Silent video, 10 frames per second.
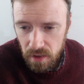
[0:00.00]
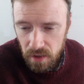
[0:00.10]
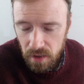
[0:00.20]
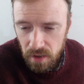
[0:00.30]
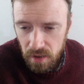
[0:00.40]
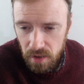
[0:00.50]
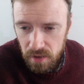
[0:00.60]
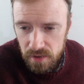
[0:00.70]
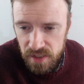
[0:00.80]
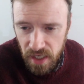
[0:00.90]

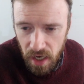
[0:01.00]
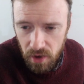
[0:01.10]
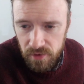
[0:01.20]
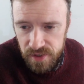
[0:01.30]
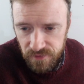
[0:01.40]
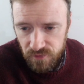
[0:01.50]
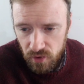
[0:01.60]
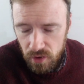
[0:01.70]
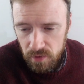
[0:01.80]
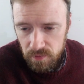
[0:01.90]
is a
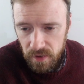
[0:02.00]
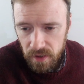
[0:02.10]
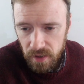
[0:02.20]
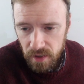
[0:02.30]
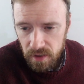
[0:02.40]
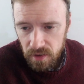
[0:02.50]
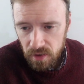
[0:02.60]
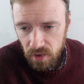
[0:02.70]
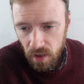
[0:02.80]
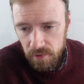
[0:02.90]
verb,
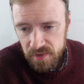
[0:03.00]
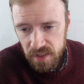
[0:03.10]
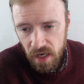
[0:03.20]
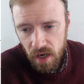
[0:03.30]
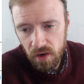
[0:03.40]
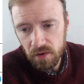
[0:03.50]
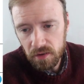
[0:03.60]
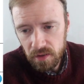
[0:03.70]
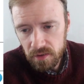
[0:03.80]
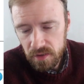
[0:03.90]
and I'm
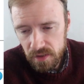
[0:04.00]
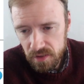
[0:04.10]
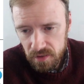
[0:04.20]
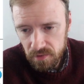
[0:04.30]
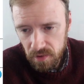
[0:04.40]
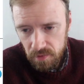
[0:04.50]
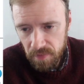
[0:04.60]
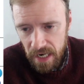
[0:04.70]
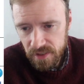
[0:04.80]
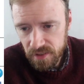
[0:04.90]
scared is
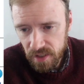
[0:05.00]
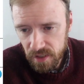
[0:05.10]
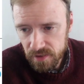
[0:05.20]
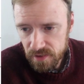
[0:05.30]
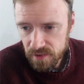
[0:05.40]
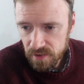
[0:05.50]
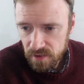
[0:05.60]
past tense.